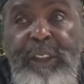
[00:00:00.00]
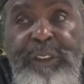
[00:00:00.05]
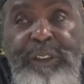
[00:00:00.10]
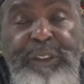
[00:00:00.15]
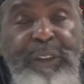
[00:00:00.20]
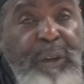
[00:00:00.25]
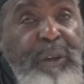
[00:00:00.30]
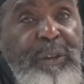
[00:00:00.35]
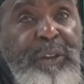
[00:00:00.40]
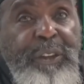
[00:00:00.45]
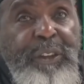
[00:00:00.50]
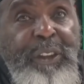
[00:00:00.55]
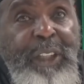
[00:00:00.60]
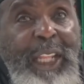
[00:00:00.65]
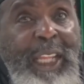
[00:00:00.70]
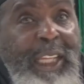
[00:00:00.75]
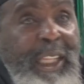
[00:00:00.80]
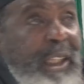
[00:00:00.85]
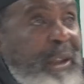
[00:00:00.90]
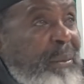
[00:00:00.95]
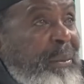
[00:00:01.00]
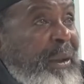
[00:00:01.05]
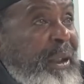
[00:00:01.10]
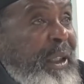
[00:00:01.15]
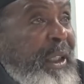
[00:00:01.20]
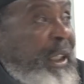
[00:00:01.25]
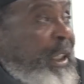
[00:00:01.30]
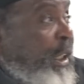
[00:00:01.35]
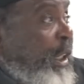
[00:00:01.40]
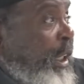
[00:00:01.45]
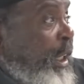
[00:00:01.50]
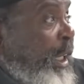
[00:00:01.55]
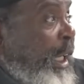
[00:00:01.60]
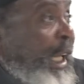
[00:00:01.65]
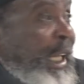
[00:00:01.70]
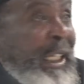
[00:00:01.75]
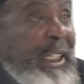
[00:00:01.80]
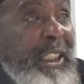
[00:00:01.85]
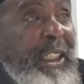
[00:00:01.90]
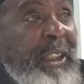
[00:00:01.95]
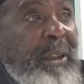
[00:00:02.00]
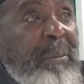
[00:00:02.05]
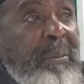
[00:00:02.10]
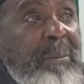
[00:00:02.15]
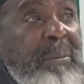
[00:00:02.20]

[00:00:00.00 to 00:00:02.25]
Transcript: soldiers like him, and he liked him.